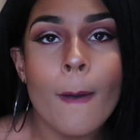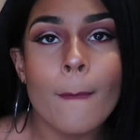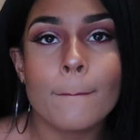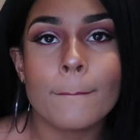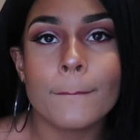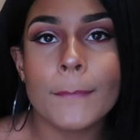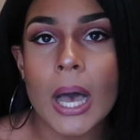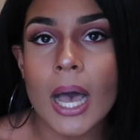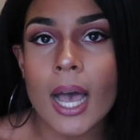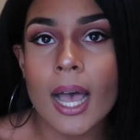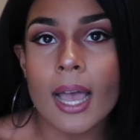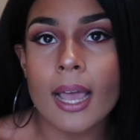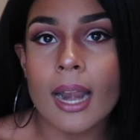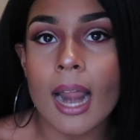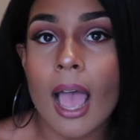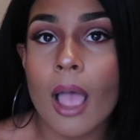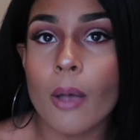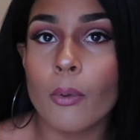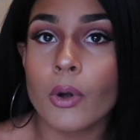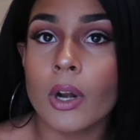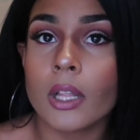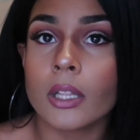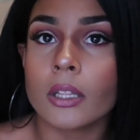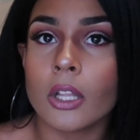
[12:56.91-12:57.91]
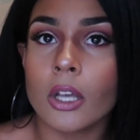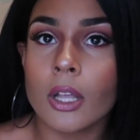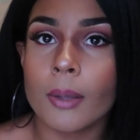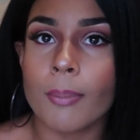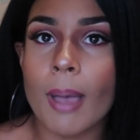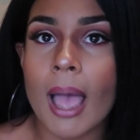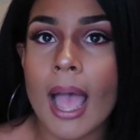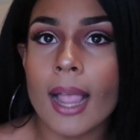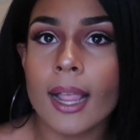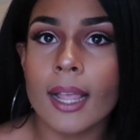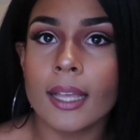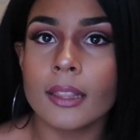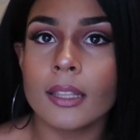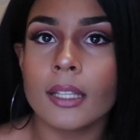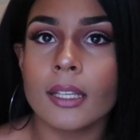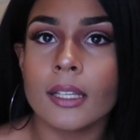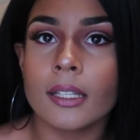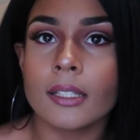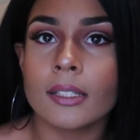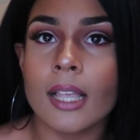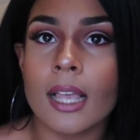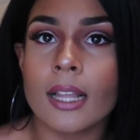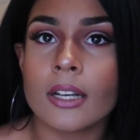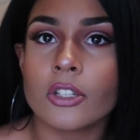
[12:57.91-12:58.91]
But I want to look back at
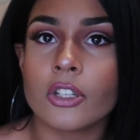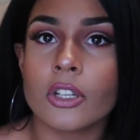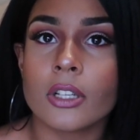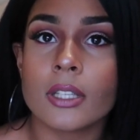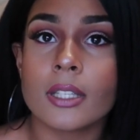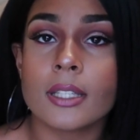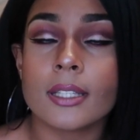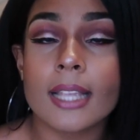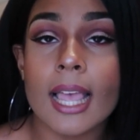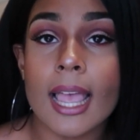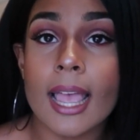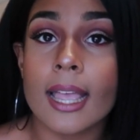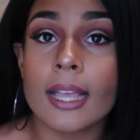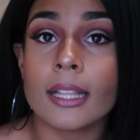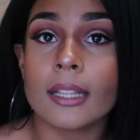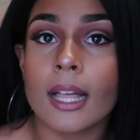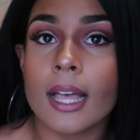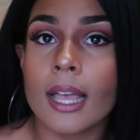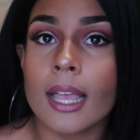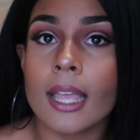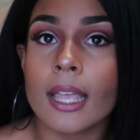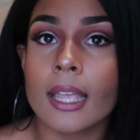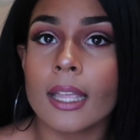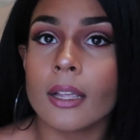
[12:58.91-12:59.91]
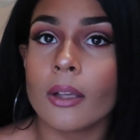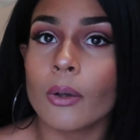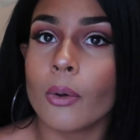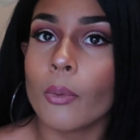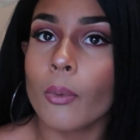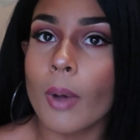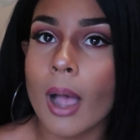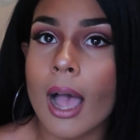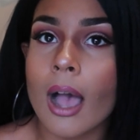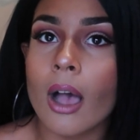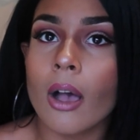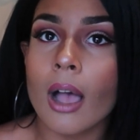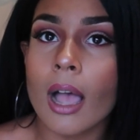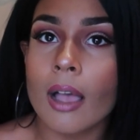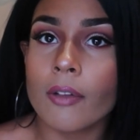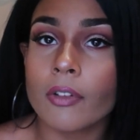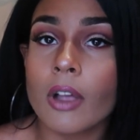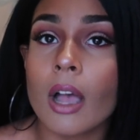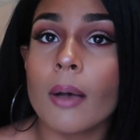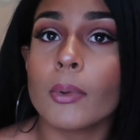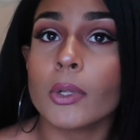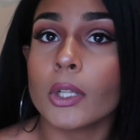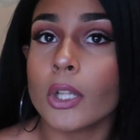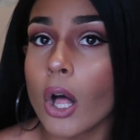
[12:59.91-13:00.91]
this and just say like, wow,
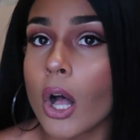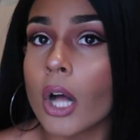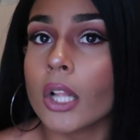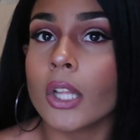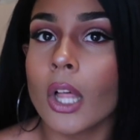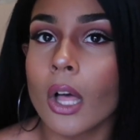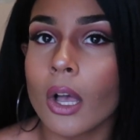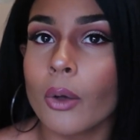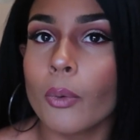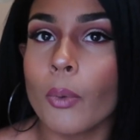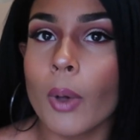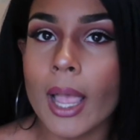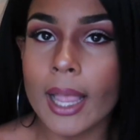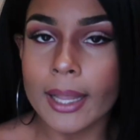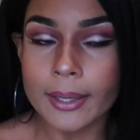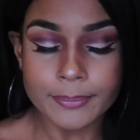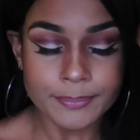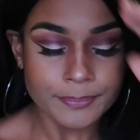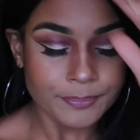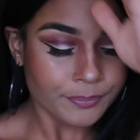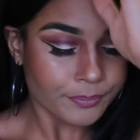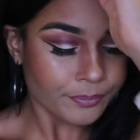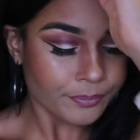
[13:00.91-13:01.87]
I've come a long, long way.